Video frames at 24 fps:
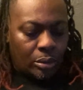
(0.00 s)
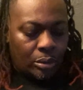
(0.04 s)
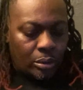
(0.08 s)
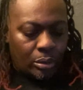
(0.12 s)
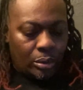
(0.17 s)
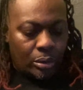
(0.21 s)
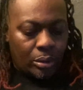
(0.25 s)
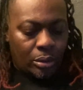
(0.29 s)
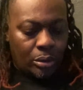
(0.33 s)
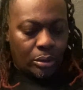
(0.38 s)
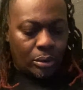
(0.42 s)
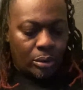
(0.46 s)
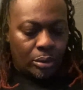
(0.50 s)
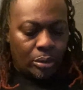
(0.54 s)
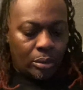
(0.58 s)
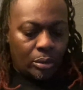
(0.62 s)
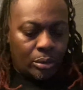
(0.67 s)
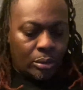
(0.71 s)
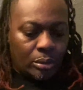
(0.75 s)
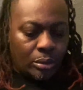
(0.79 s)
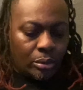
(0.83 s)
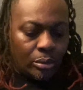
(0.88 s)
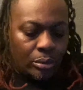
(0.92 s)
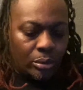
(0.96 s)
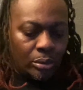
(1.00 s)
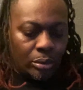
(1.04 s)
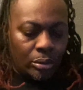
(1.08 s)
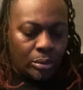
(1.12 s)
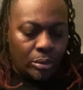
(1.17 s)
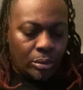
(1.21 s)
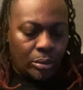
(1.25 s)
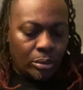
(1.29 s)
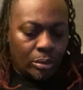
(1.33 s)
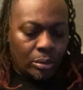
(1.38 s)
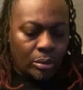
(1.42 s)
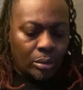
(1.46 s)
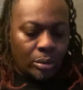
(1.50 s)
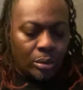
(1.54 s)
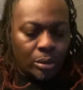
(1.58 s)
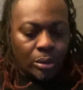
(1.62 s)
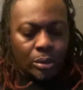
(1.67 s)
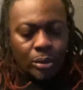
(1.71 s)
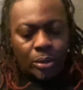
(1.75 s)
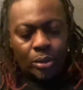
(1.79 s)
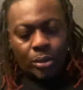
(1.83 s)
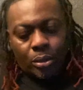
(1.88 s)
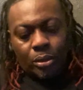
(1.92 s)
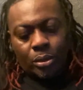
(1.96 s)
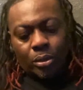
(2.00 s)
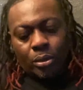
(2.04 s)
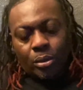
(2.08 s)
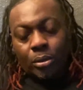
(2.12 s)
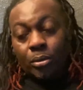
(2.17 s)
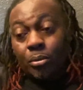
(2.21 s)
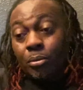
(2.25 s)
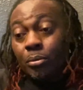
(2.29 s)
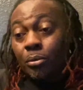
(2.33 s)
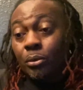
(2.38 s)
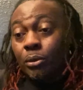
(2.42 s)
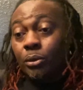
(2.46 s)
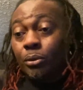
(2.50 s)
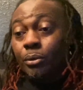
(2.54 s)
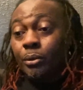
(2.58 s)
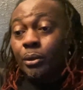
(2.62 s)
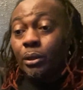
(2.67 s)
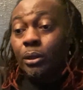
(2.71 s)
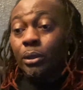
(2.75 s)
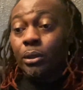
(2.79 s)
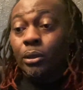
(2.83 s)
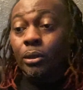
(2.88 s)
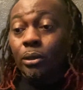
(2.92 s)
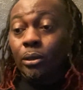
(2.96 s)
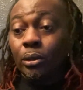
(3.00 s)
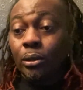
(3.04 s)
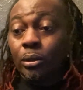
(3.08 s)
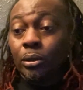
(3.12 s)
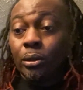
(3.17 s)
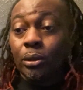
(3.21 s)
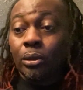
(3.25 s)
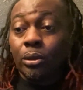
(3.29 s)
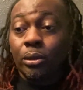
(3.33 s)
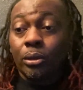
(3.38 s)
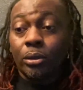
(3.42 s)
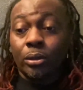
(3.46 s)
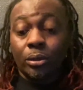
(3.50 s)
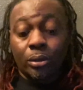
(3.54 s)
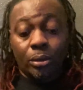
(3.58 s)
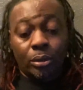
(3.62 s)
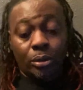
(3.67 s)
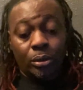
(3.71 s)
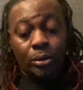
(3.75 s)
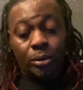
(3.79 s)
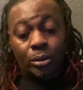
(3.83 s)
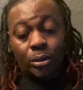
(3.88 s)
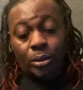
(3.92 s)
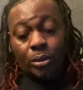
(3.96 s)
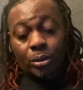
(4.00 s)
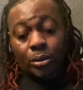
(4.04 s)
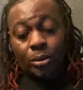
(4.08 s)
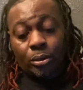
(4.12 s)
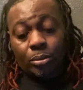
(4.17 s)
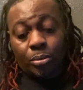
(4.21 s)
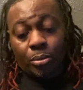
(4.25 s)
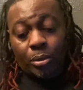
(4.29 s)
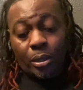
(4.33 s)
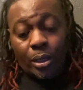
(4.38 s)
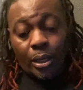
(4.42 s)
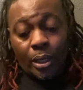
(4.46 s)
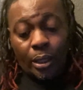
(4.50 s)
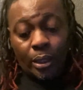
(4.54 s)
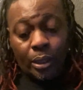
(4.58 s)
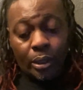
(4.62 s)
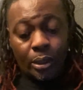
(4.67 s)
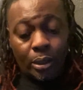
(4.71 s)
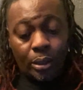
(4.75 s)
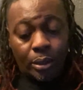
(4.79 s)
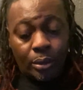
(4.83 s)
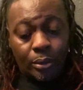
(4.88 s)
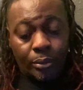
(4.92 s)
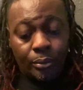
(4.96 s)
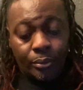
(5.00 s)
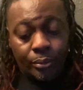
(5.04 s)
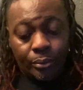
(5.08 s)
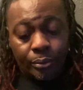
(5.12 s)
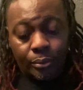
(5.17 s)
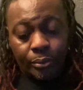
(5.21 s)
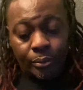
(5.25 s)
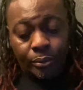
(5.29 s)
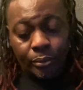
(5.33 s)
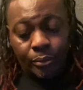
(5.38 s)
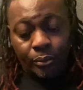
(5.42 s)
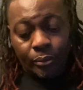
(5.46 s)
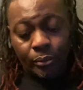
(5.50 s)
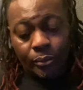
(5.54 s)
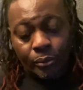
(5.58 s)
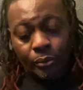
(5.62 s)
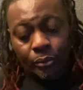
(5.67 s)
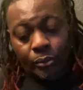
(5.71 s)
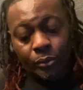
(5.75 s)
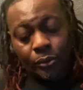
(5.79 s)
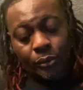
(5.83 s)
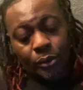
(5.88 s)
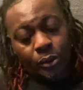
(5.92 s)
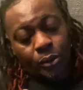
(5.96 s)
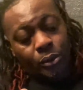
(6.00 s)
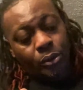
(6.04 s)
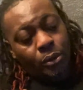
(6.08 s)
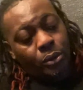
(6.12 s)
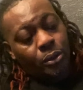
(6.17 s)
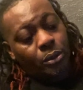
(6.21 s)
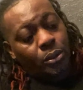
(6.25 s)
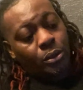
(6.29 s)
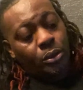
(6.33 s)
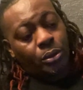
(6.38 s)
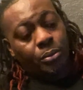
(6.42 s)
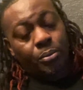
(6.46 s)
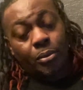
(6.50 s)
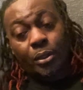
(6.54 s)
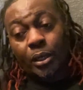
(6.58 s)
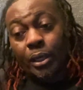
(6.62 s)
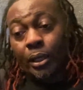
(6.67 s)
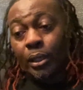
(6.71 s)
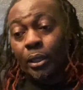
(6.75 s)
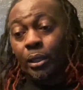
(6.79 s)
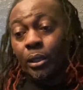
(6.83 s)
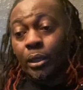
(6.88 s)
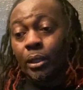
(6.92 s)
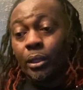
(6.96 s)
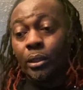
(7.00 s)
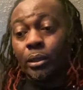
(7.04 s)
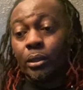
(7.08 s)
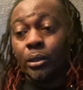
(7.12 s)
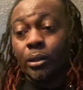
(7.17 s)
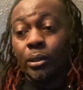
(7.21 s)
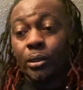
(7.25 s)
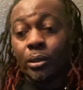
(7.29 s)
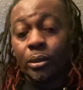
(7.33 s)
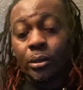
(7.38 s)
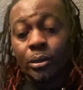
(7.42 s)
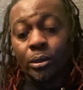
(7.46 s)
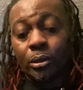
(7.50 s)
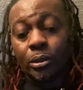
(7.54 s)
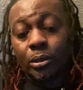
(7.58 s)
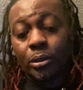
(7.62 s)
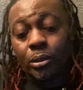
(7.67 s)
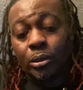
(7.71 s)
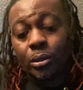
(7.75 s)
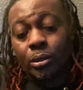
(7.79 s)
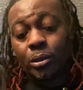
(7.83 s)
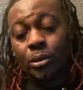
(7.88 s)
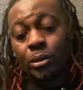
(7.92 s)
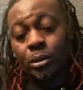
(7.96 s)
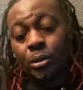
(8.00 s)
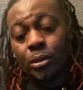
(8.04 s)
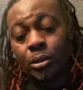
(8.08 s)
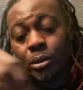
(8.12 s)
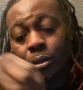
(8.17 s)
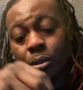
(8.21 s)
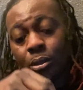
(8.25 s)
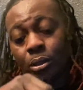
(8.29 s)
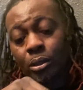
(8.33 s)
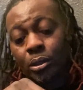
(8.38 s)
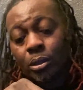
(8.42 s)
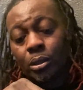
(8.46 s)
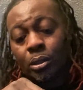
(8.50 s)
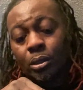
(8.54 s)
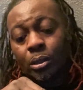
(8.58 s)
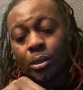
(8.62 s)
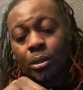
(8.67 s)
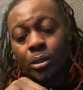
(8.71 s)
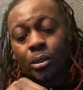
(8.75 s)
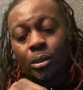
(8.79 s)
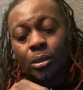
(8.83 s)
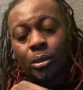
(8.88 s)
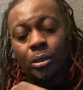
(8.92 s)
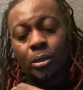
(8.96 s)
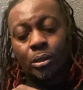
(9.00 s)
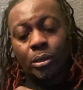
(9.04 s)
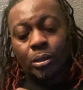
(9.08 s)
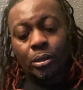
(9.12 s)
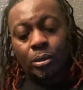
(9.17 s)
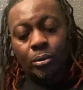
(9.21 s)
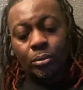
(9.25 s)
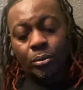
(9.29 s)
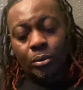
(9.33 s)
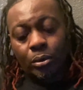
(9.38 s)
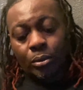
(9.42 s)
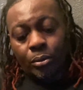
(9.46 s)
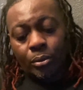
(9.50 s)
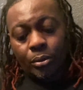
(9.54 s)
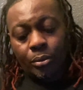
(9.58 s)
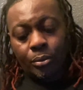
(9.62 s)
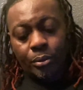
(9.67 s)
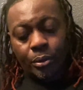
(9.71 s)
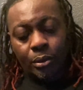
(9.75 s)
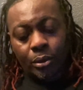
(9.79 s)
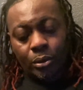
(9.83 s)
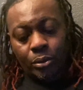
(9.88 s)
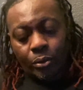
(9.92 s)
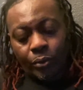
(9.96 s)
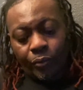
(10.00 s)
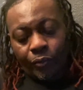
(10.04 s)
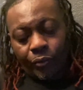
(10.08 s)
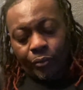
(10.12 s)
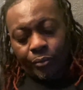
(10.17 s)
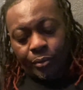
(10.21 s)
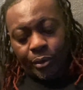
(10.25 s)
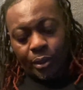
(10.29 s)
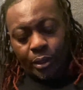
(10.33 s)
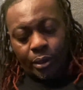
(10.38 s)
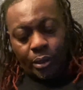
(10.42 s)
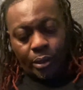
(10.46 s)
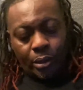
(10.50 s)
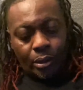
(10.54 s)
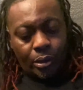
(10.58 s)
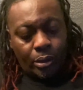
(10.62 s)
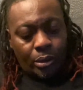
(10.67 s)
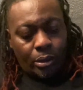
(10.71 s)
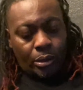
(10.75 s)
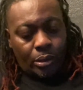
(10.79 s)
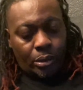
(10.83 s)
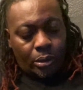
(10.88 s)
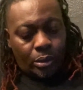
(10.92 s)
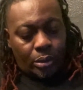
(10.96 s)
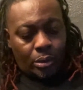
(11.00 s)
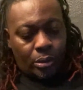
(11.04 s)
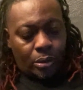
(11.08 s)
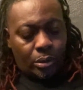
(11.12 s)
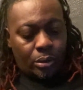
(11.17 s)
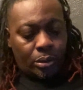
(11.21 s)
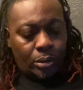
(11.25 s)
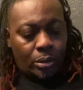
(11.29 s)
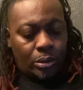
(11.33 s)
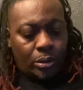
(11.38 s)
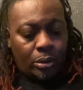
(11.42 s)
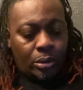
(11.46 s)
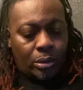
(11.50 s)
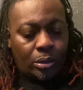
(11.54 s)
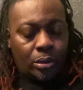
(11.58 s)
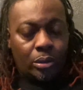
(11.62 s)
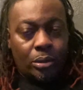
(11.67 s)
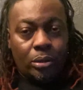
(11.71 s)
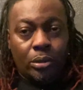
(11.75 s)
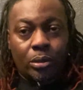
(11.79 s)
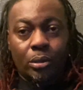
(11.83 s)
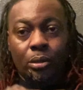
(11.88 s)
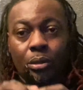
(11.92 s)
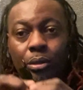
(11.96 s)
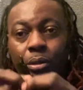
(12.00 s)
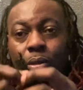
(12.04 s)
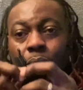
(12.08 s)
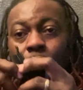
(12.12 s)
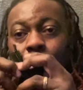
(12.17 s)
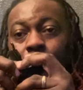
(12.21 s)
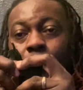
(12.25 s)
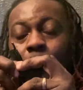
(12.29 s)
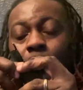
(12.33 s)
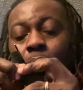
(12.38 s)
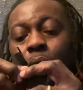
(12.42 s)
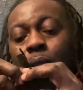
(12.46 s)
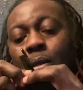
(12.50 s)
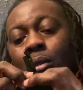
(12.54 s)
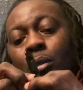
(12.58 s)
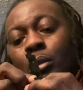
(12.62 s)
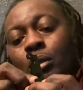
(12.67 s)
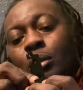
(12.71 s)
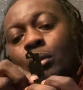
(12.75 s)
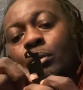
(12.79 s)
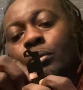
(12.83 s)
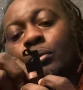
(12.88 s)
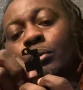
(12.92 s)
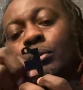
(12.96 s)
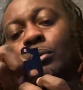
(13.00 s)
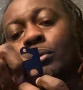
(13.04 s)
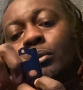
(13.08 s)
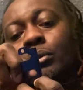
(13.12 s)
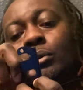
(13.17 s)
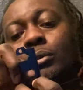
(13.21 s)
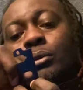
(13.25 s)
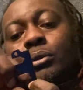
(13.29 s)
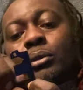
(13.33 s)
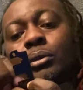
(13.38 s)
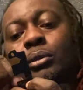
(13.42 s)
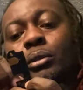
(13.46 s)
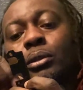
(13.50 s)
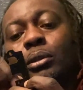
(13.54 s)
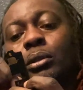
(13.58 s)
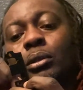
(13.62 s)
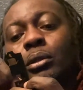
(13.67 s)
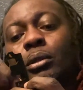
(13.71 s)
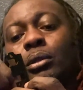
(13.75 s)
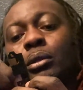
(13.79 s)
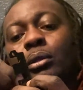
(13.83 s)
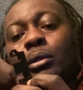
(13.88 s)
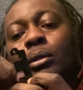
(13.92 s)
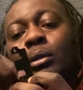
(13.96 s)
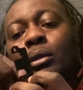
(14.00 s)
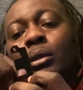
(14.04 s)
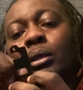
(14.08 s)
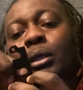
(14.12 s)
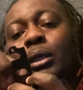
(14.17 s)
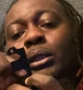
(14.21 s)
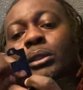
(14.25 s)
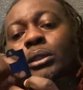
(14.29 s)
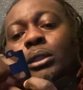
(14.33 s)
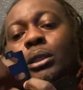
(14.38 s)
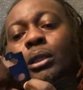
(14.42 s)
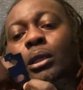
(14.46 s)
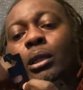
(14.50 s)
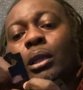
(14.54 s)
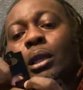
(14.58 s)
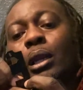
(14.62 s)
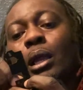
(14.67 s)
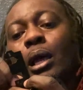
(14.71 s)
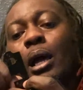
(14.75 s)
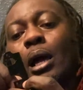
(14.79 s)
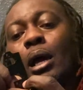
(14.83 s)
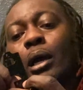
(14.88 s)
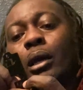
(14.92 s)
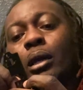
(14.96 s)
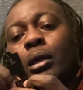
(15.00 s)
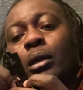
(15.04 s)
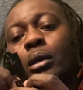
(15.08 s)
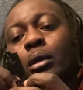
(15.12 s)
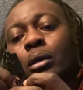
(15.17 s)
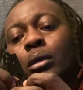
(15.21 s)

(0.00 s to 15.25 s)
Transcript: take this screw between this, take this bracket, set this bracket like this, and then what we would do from there is, you can see, it has a lock